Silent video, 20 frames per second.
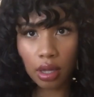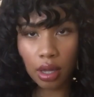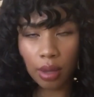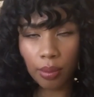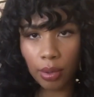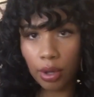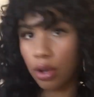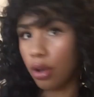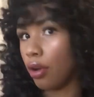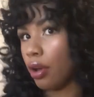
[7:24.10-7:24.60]

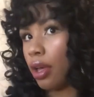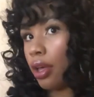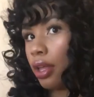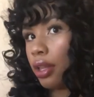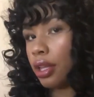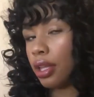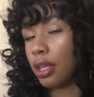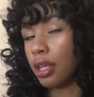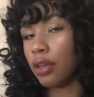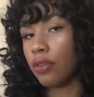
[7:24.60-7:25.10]
I'm gonna go
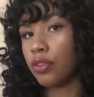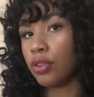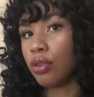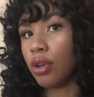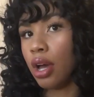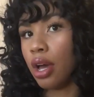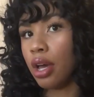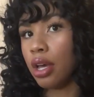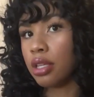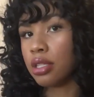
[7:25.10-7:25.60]
ahead and give you
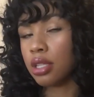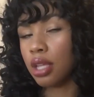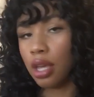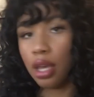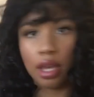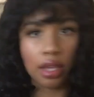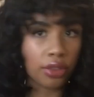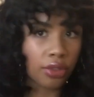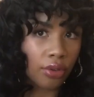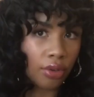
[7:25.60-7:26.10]
guys
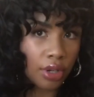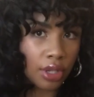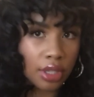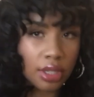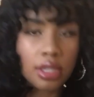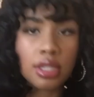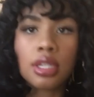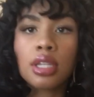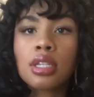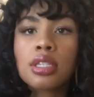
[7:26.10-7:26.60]
a
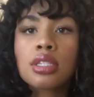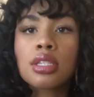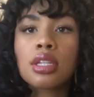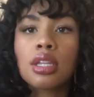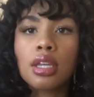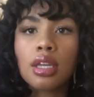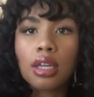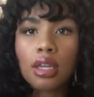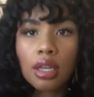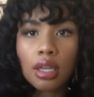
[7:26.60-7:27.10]

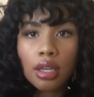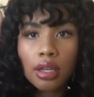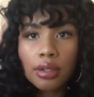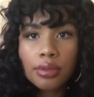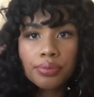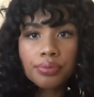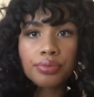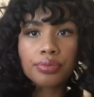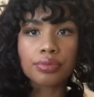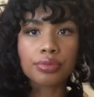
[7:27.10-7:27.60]
360.
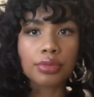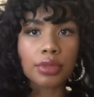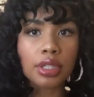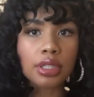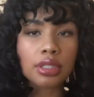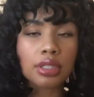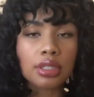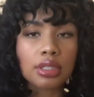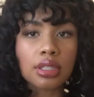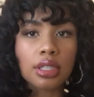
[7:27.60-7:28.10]

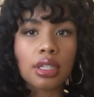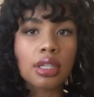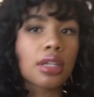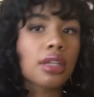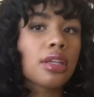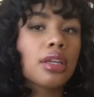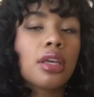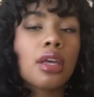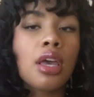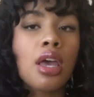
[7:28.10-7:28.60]
This is it.
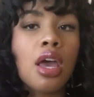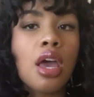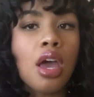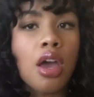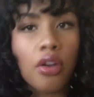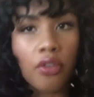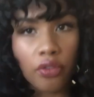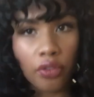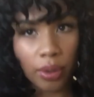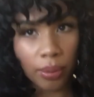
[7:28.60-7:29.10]

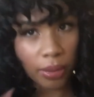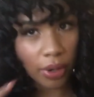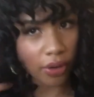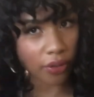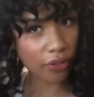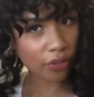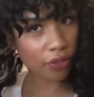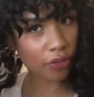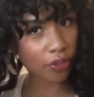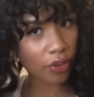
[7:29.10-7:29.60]
From the
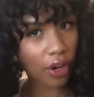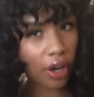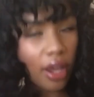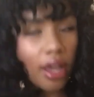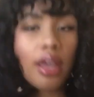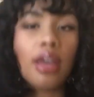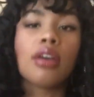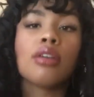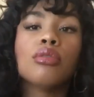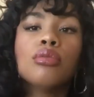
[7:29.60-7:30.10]

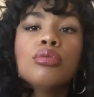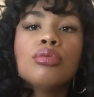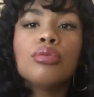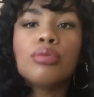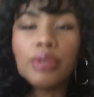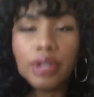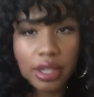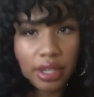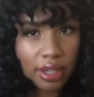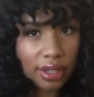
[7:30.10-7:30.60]
front, ooh
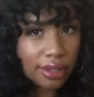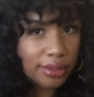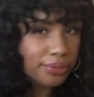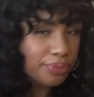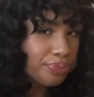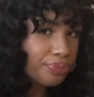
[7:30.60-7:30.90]
wee.